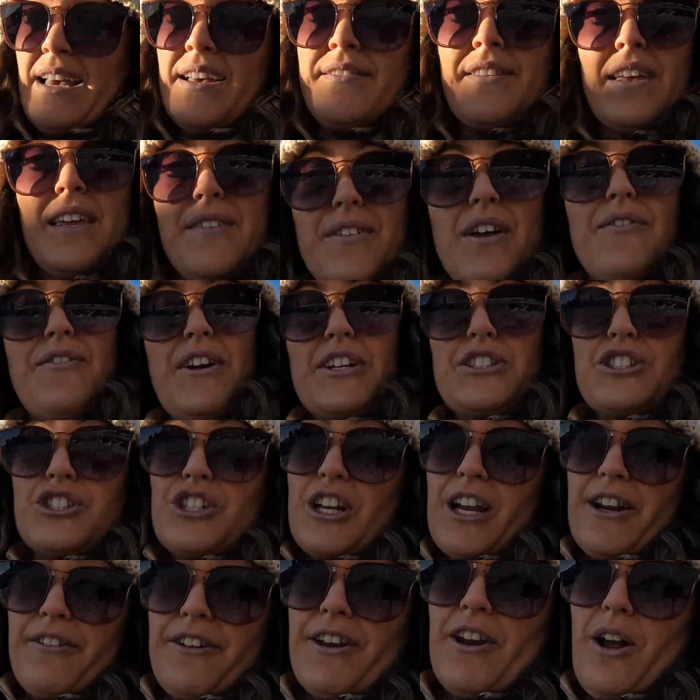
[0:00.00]
They even have
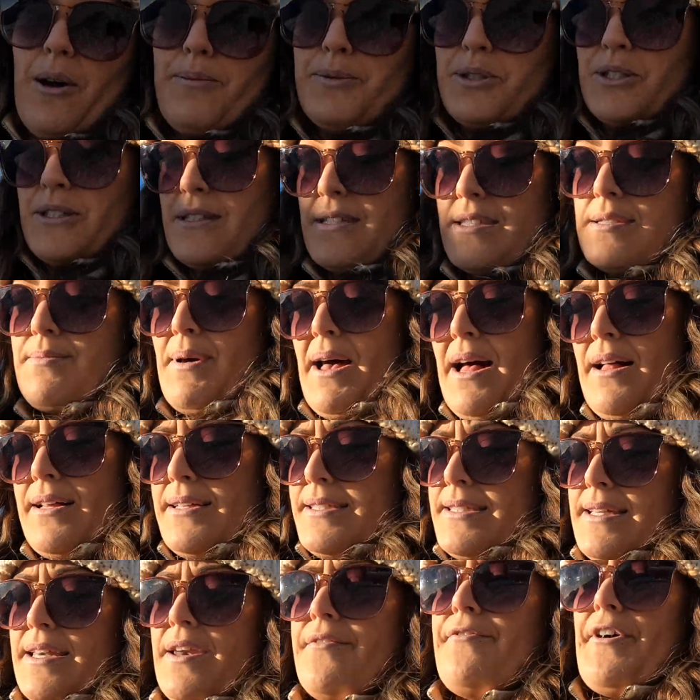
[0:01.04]
vegetarian options as well. I've
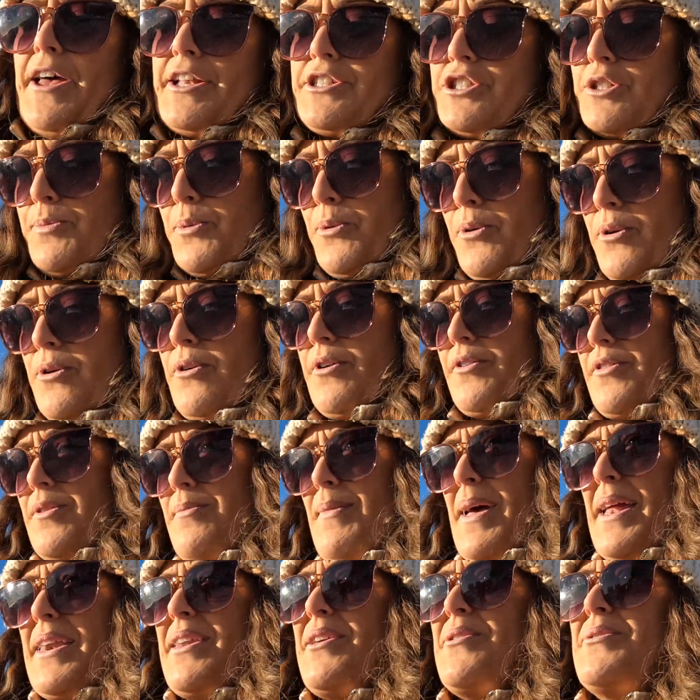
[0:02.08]
seen a veggie burger on the
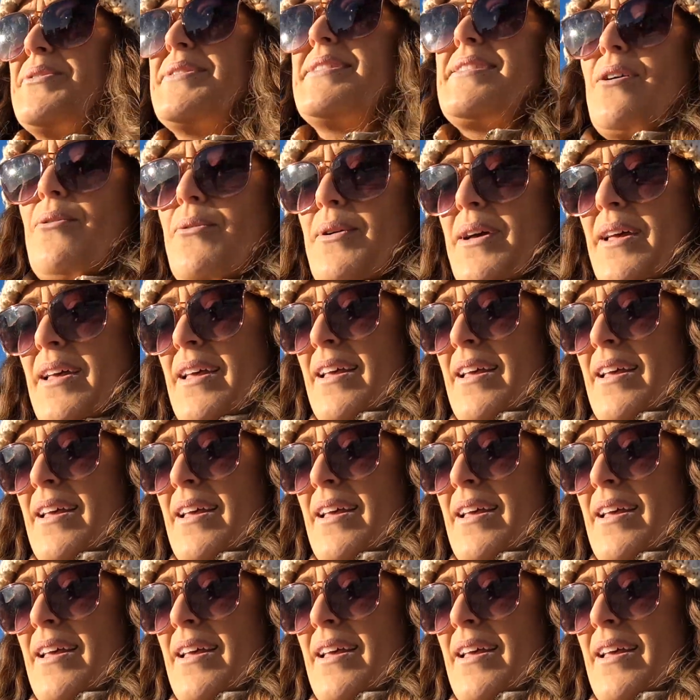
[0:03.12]
menu, so